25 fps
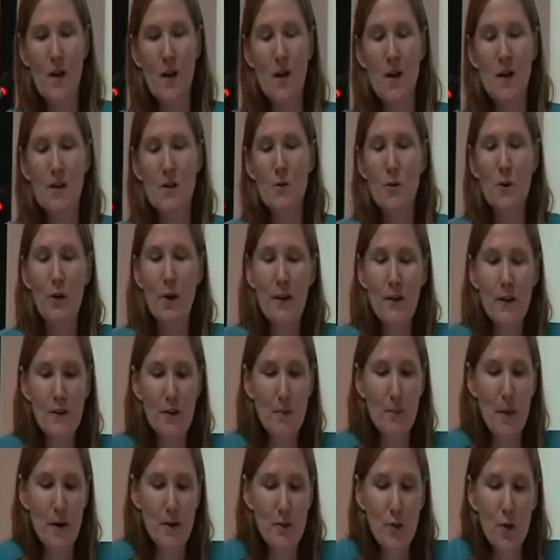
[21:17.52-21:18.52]
So according to
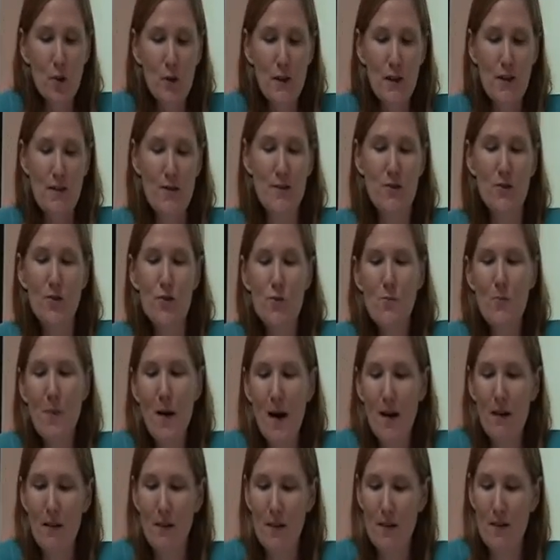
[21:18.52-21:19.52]
Bartoli, this new
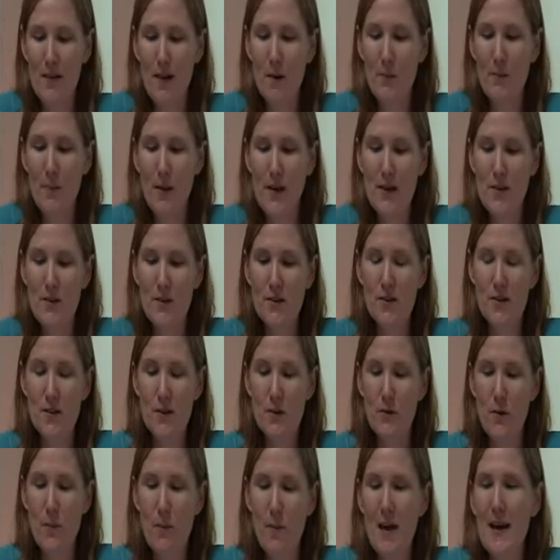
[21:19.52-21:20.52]
model allowed patients
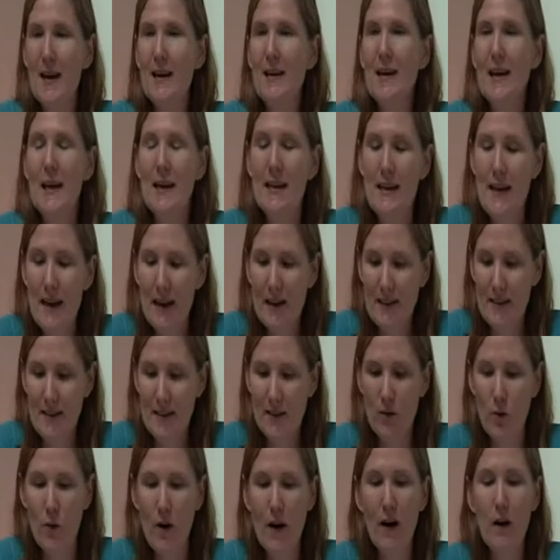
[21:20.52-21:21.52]
to remain
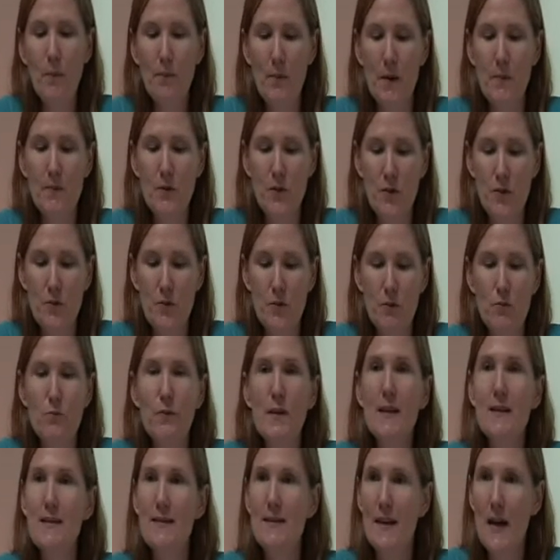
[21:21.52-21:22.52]
connected or help them to
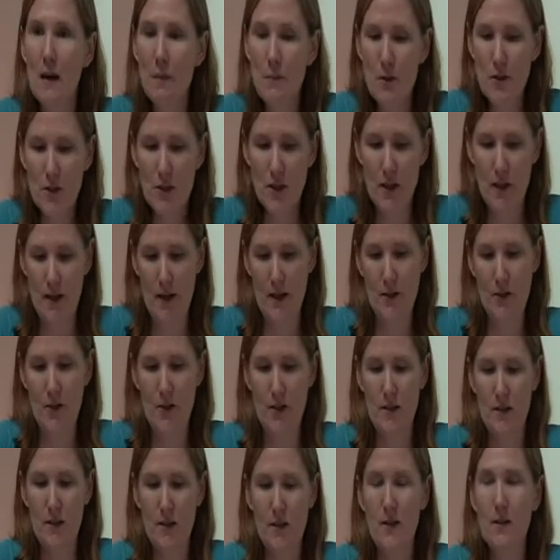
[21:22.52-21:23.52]
reestablish
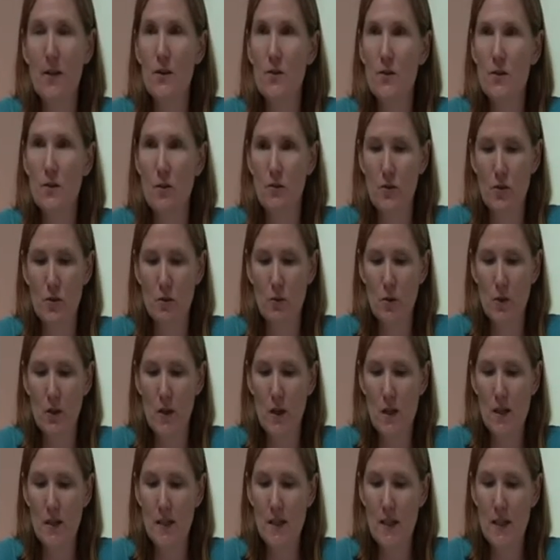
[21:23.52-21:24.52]
connections to their social
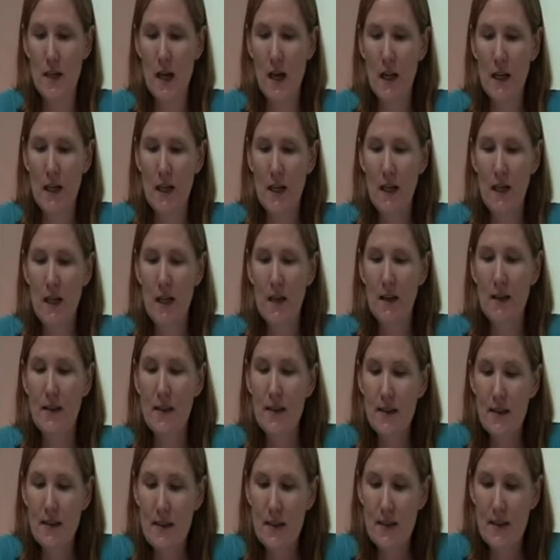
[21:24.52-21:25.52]
worlds.
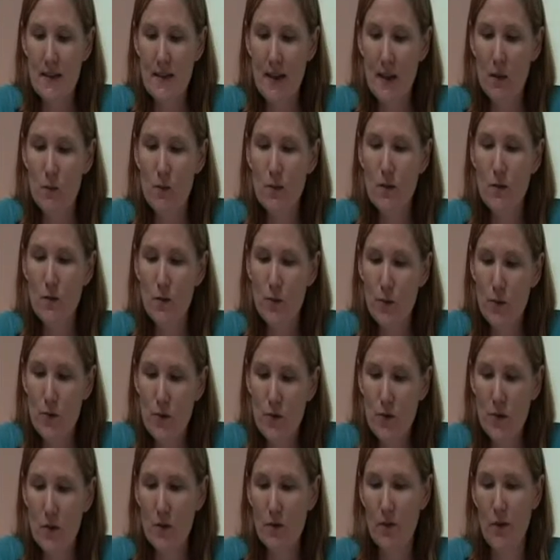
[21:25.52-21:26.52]
This, he said, was
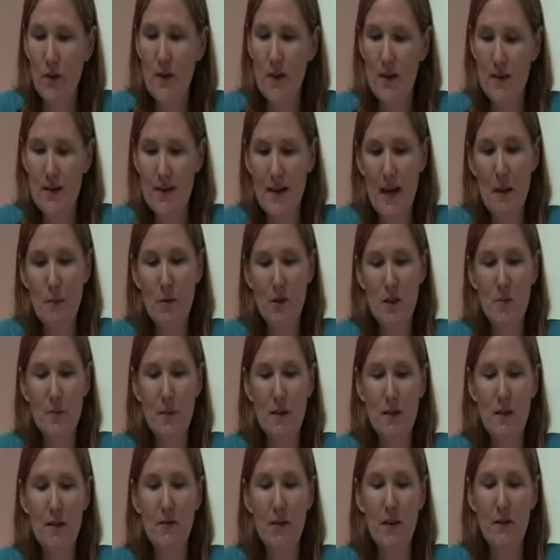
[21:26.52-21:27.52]
crucial for the
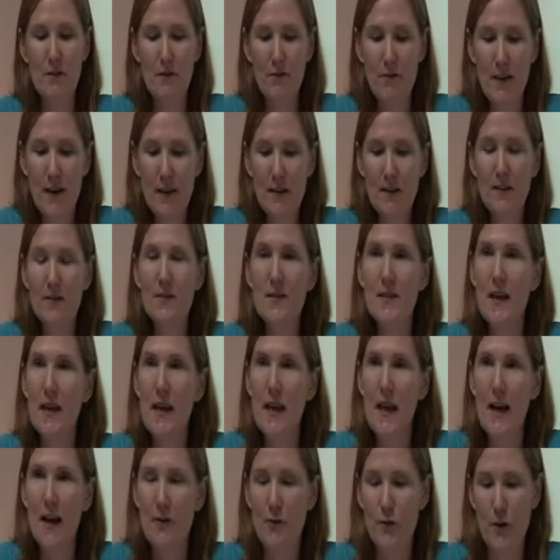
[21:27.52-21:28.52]
establishment of an effective
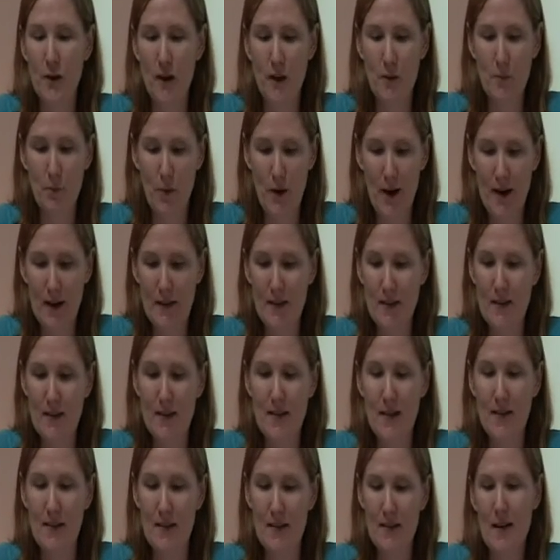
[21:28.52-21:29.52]
psychiatric
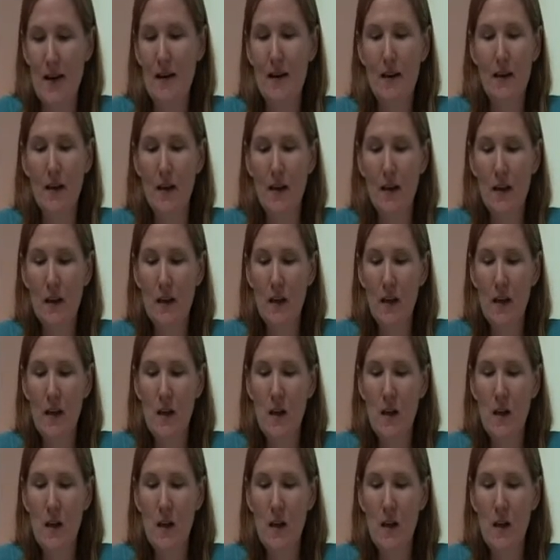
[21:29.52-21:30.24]
practice in Senegal.